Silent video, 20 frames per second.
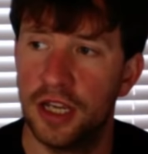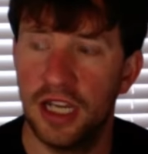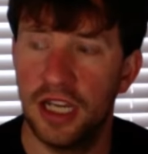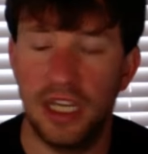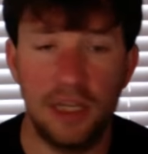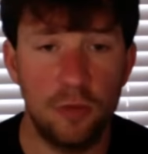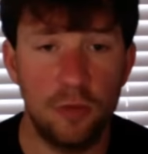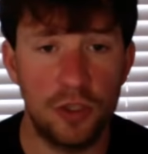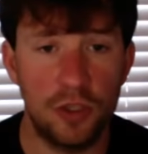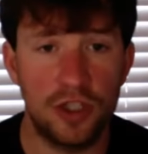
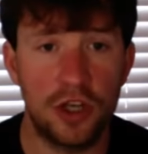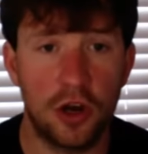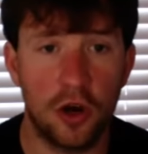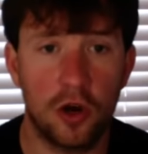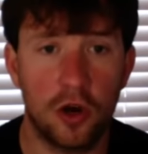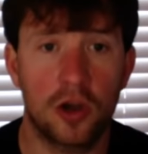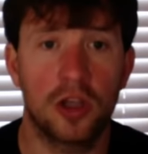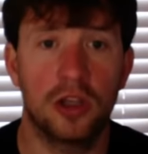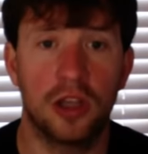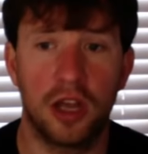he would
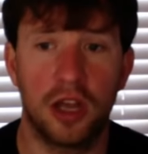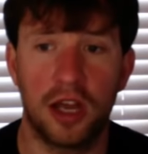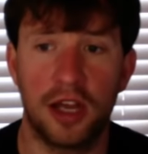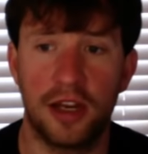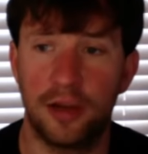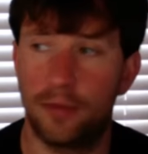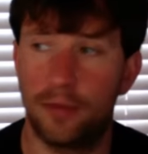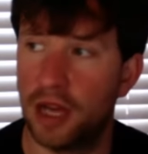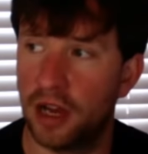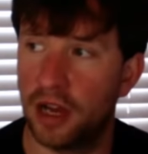talk a
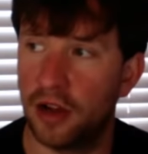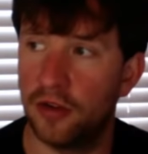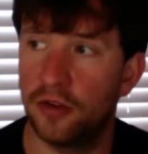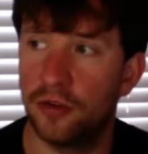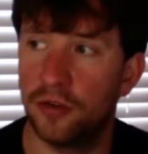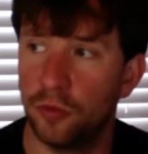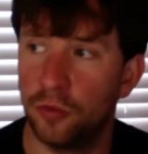lot about,